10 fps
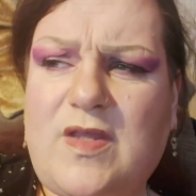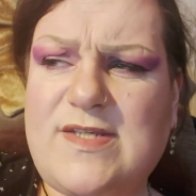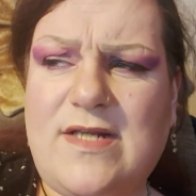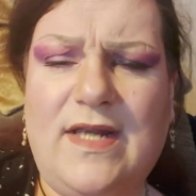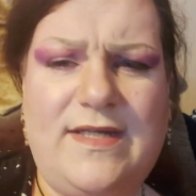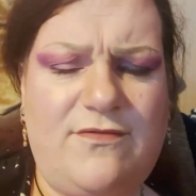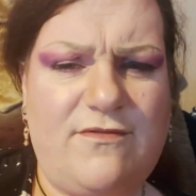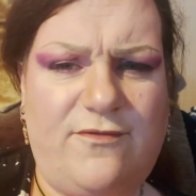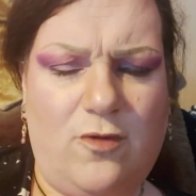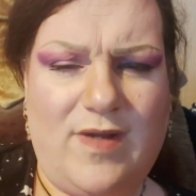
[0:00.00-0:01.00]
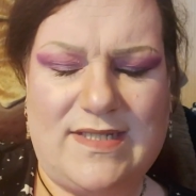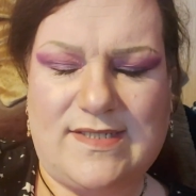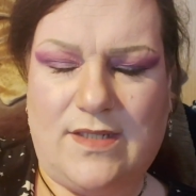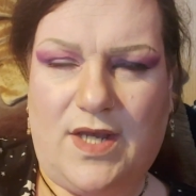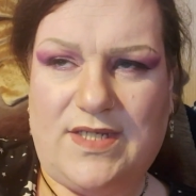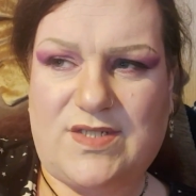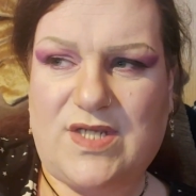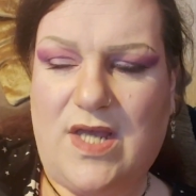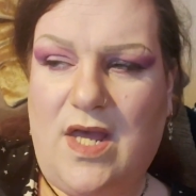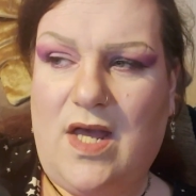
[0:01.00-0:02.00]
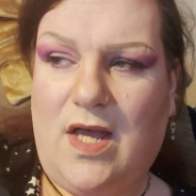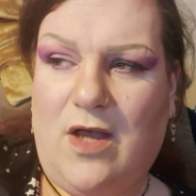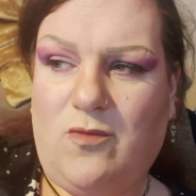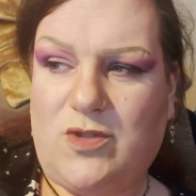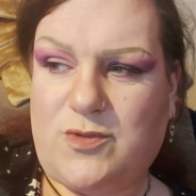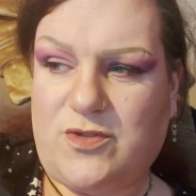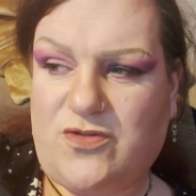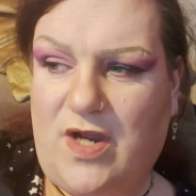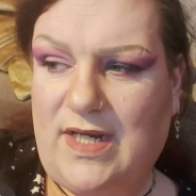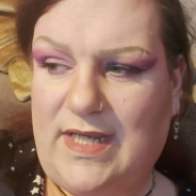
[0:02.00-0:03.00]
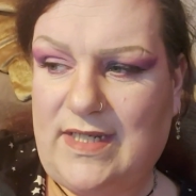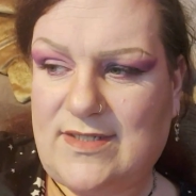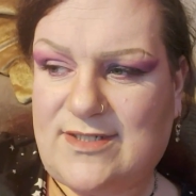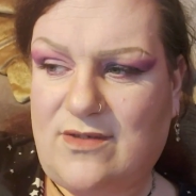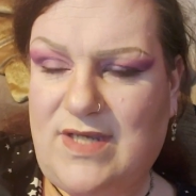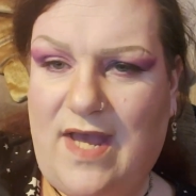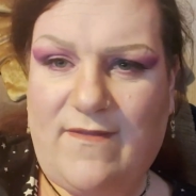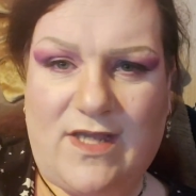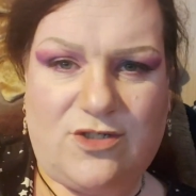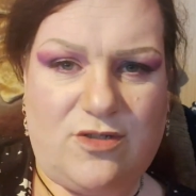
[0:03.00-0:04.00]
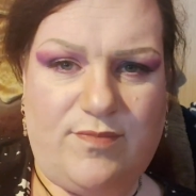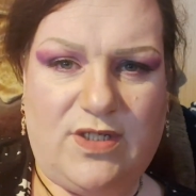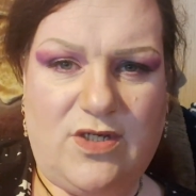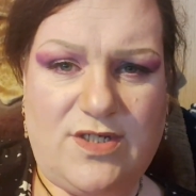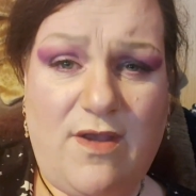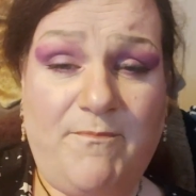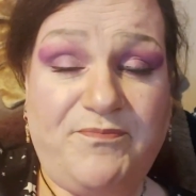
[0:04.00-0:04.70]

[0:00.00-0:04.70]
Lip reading: Slightly different format tonight. which we're trialing. So yeah, that should be good.